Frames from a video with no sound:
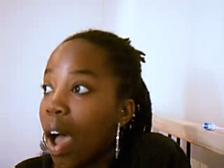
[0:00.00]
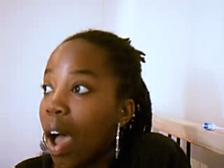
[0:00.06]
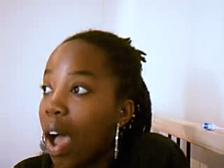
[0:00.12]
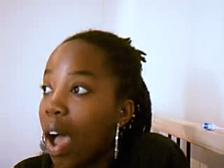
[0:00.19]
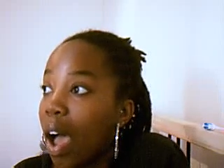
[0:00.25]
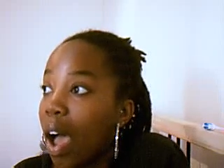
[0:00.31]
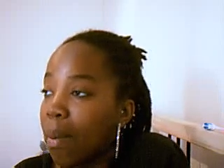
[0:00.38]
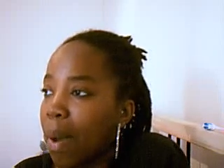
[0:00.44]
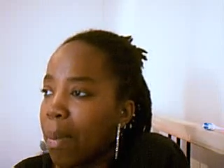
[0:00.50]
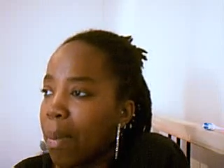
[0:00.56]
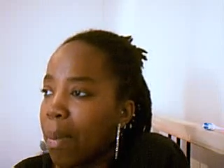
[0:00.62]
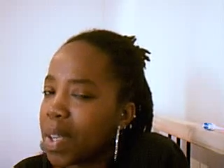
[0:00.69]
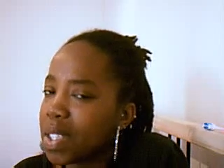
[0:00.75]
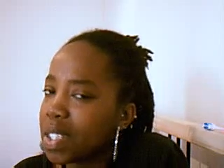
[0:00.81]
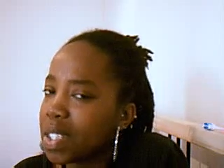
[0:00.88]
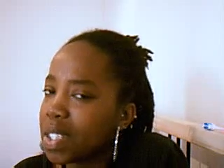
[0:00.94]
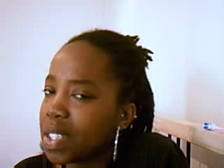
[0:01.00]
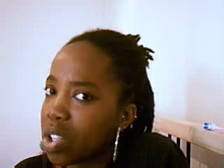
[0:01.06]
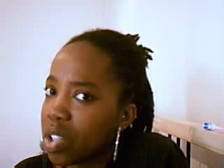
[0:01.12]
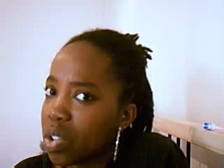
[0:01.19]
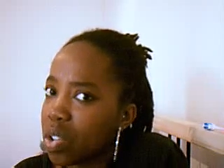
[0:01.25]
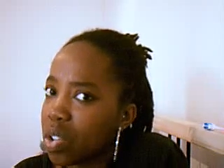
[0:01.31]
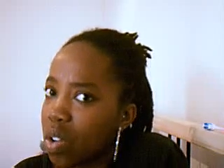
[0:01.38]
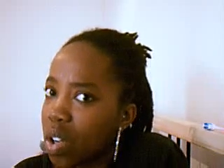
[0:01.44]
um, I'm a bit scared to use
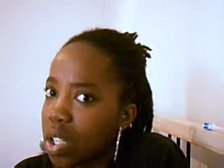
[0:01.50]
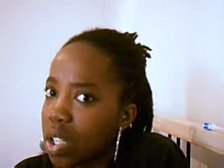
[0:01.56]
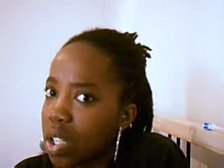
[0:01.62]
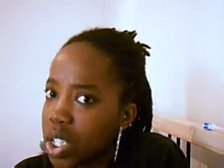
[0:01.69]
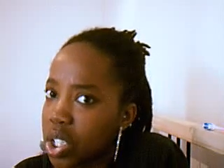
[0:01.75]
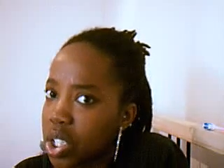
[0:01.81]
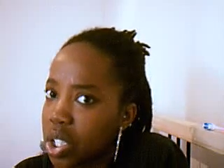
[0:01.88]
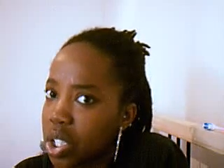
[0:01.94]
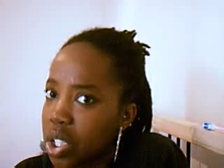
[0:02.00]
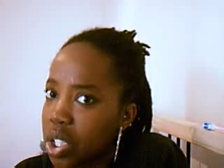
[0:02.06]
conditioner,